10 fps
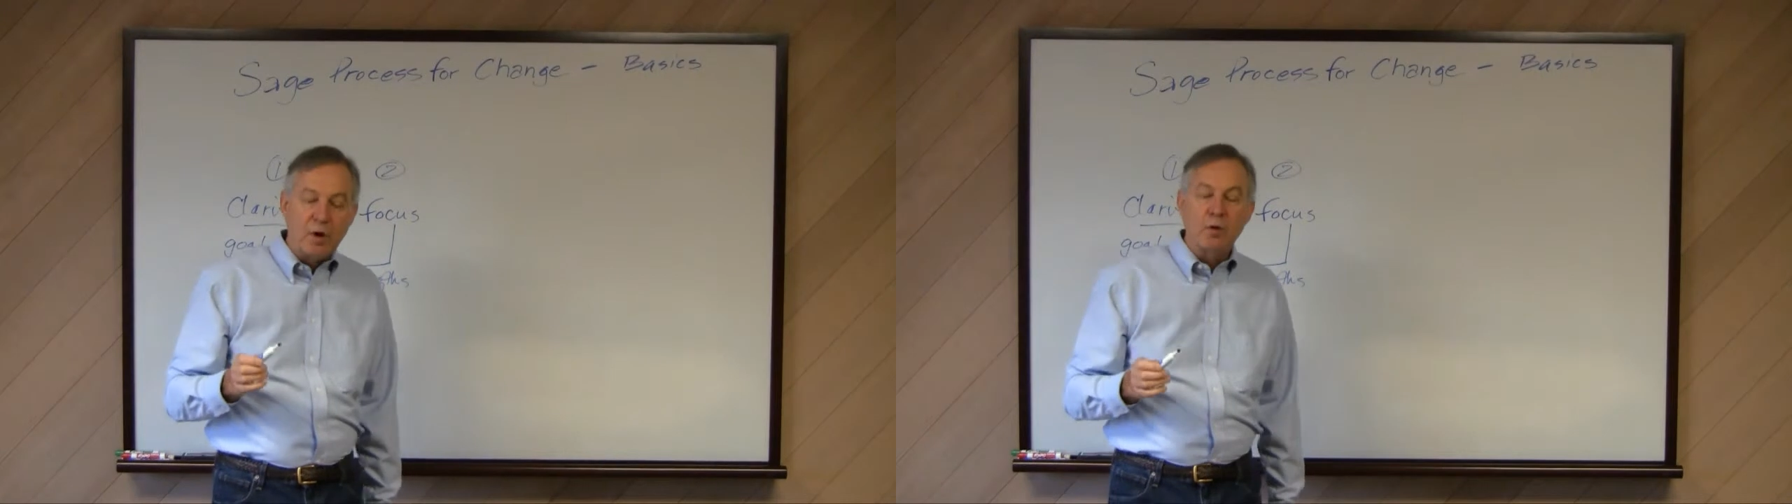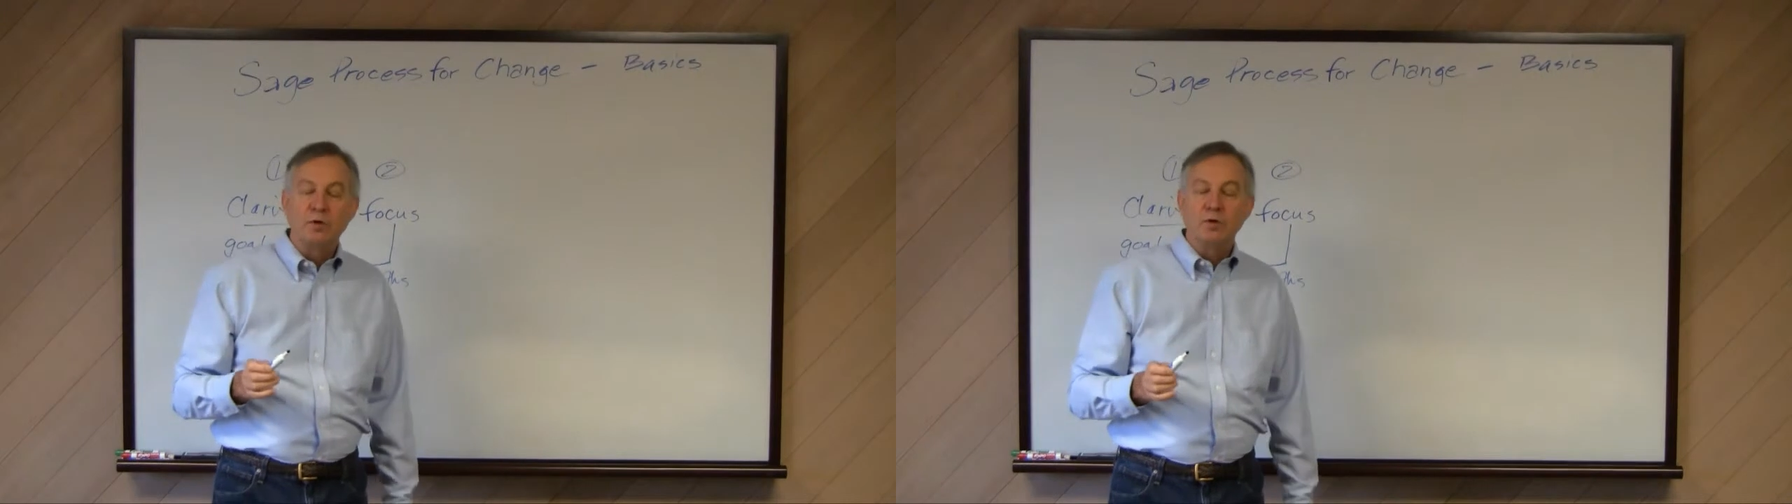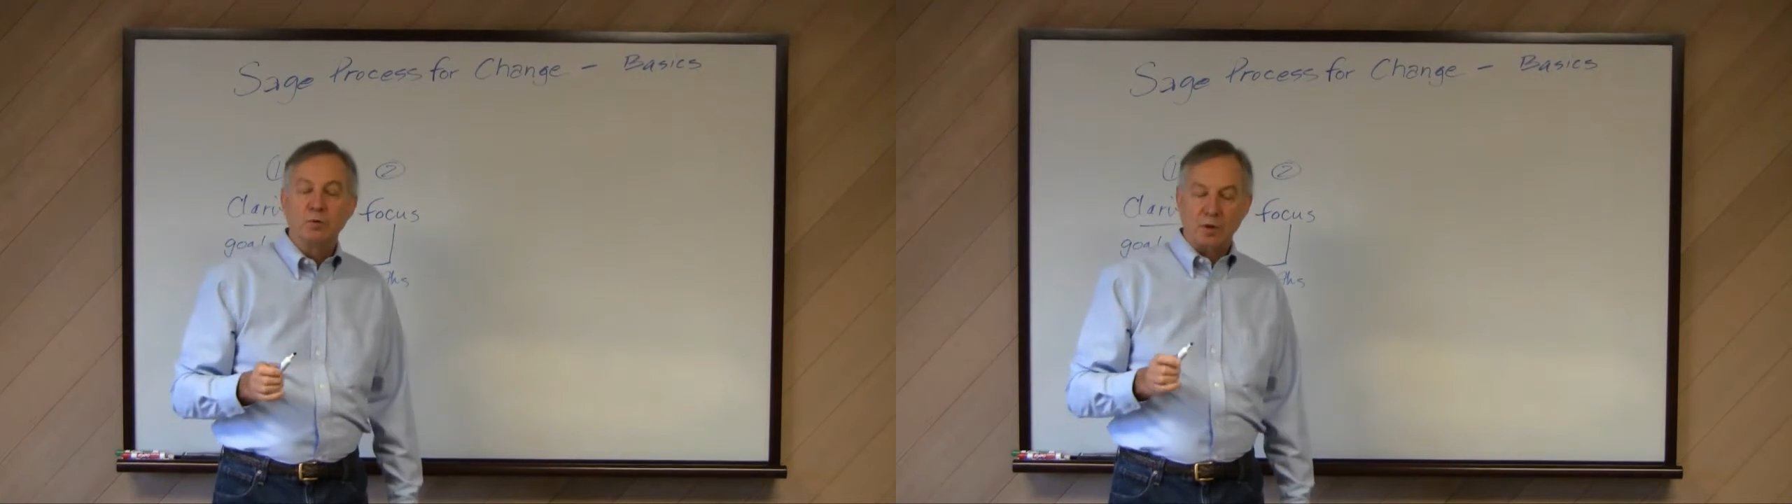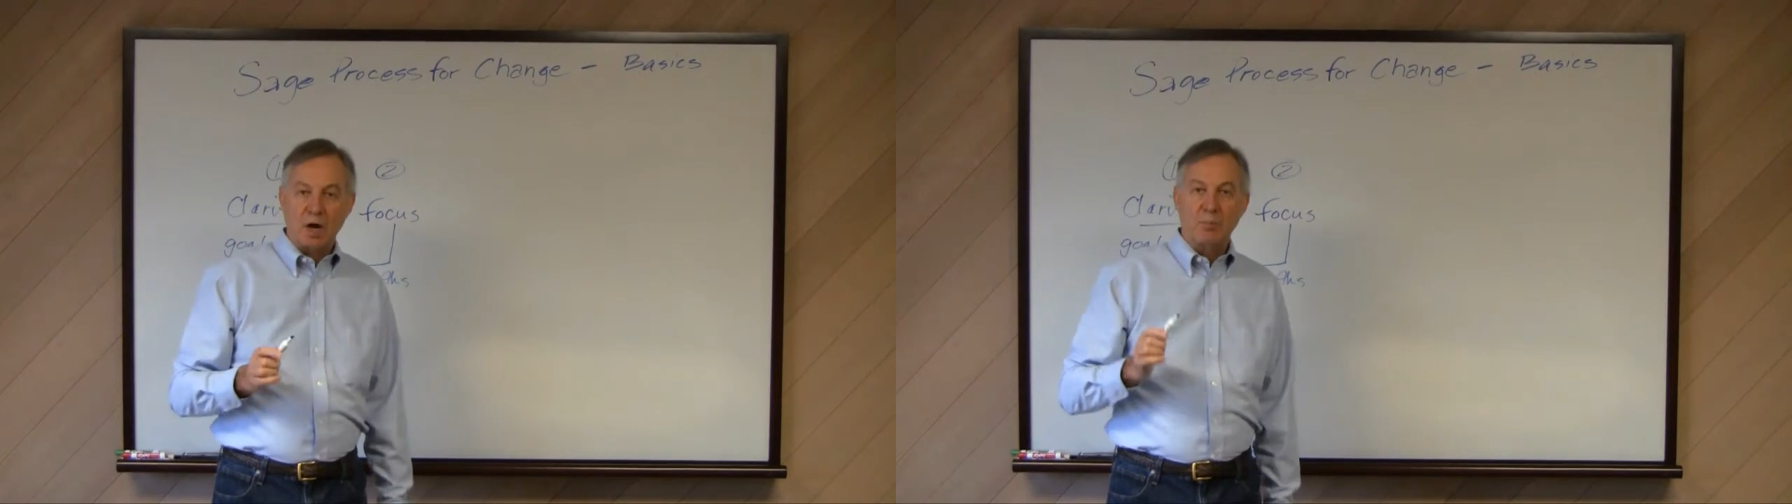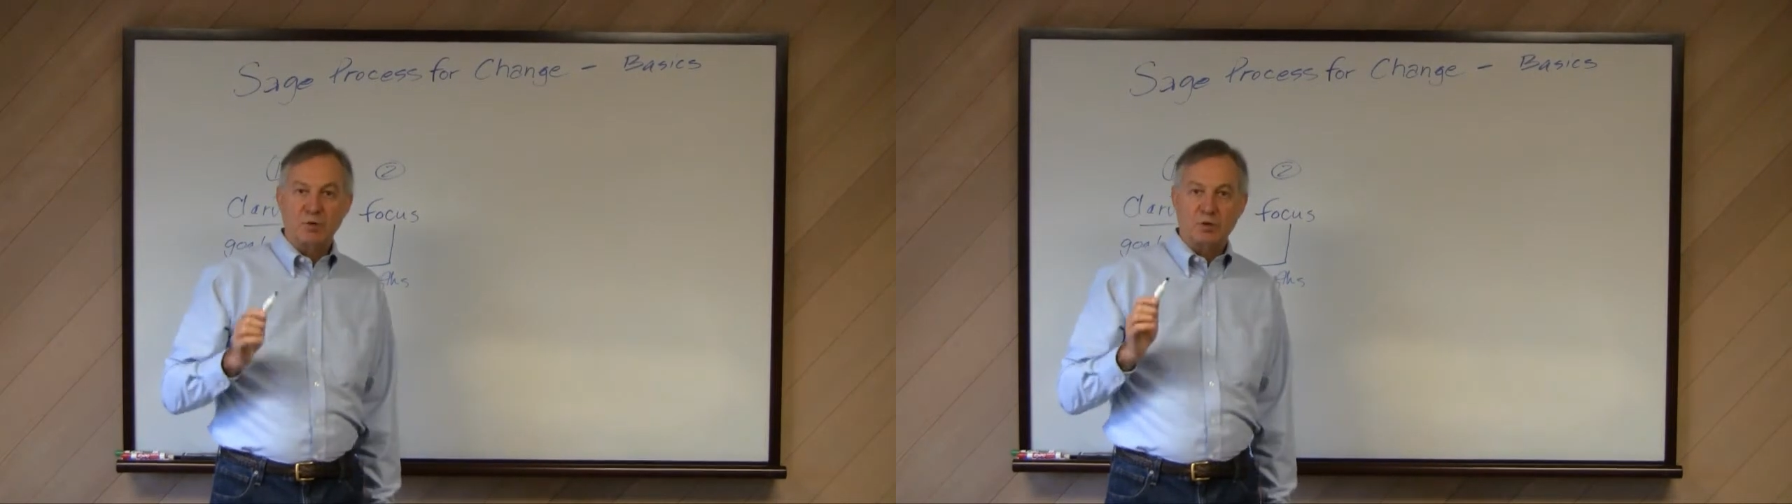known that you will
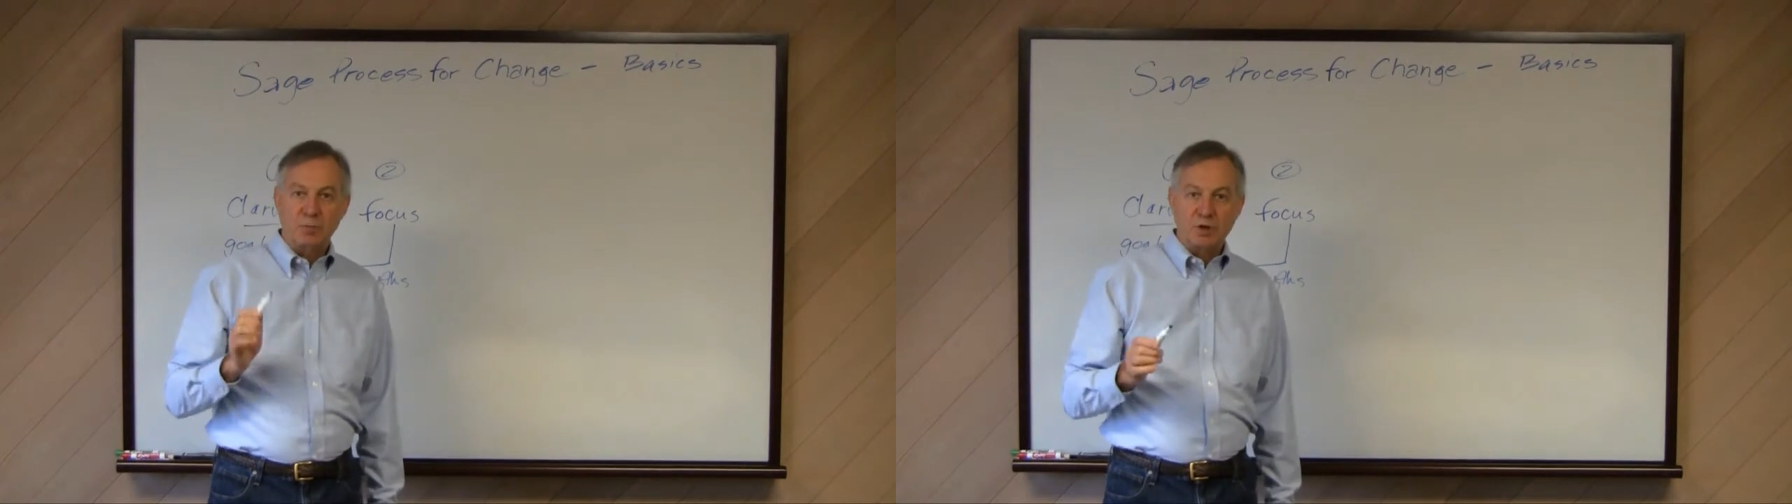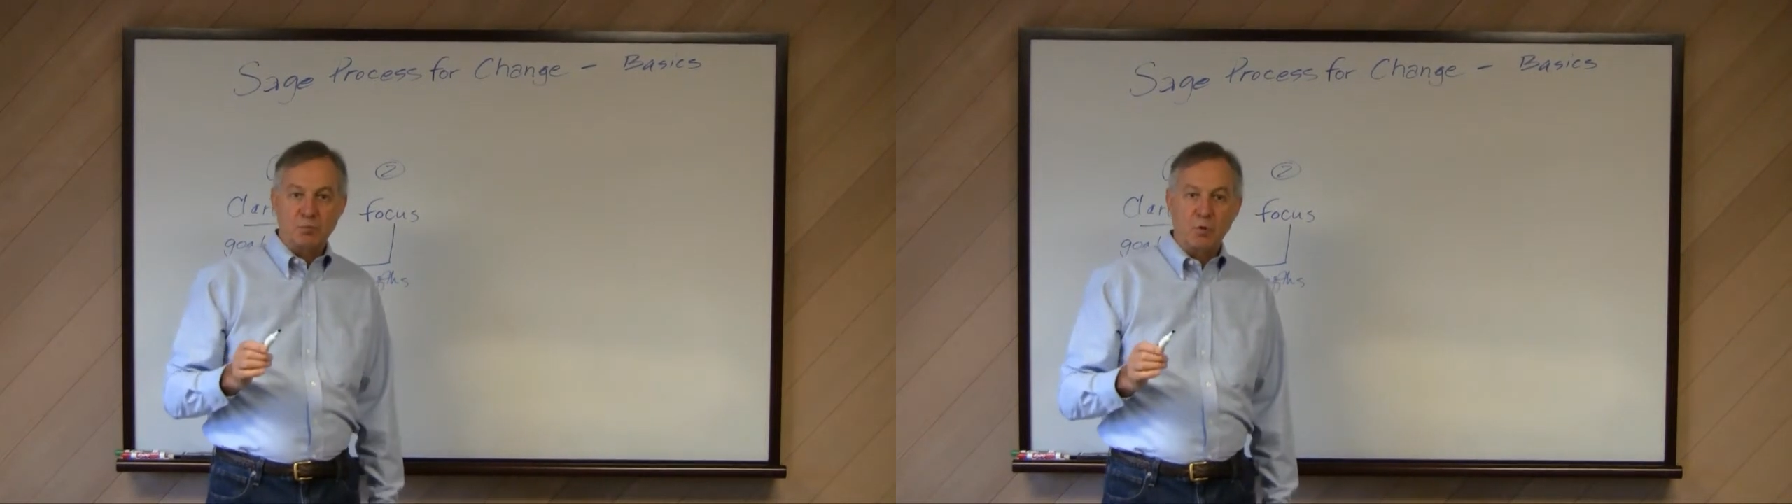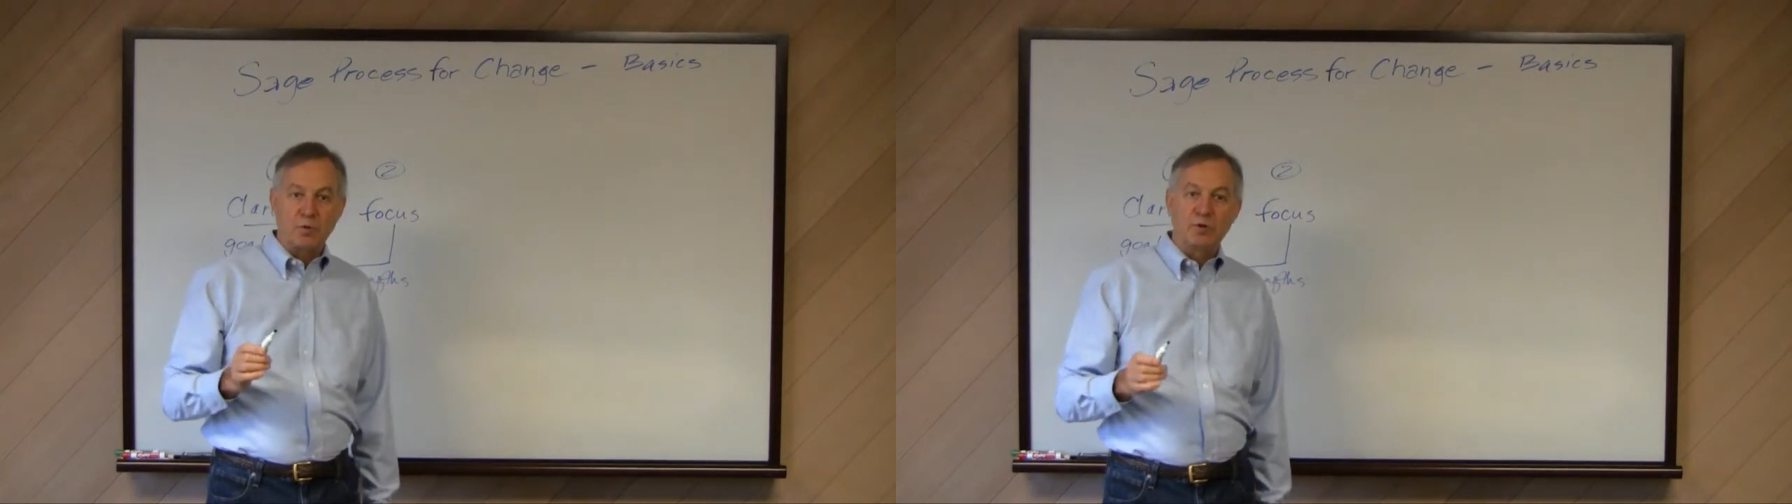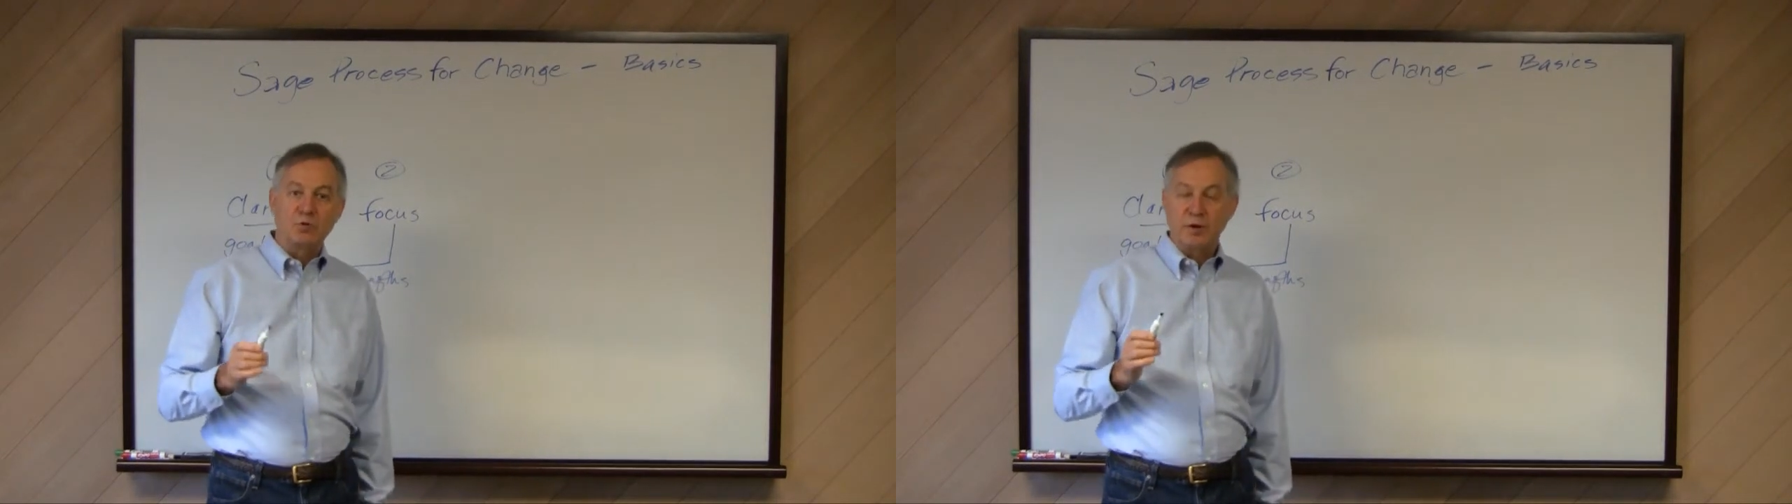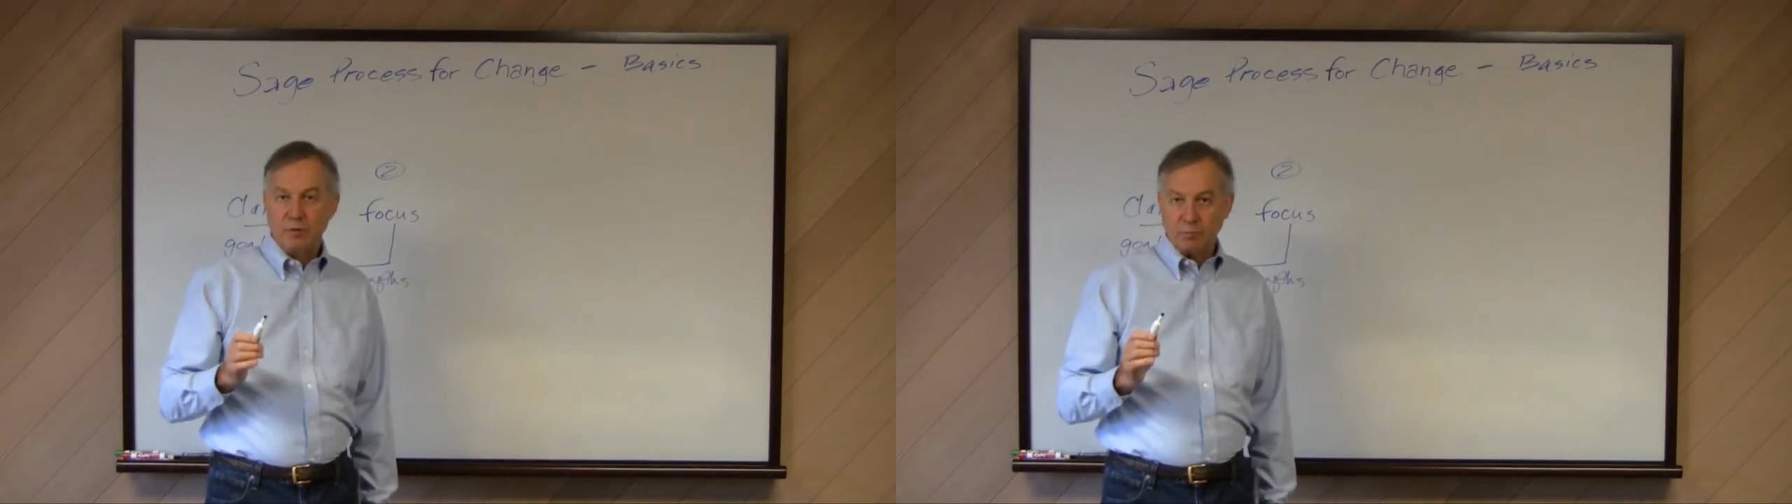accomplish much more than trying